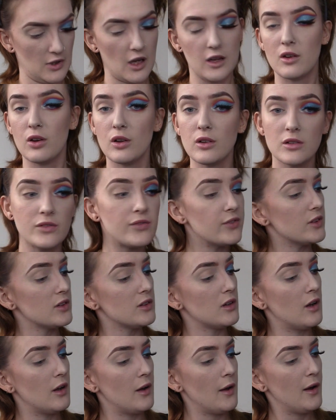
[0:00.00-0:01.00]
a
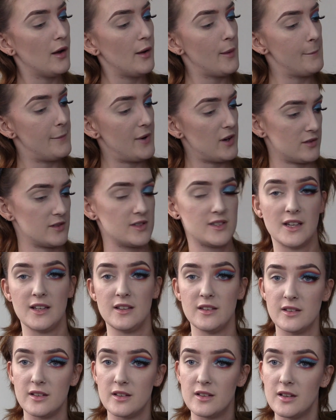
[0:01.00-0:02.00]
colourful bog
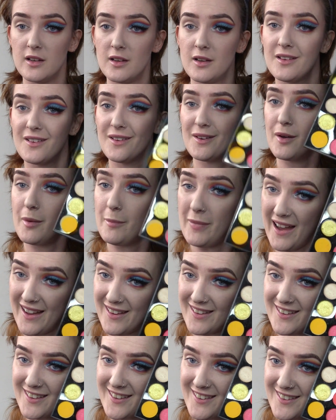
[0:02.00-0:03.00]
standard palette.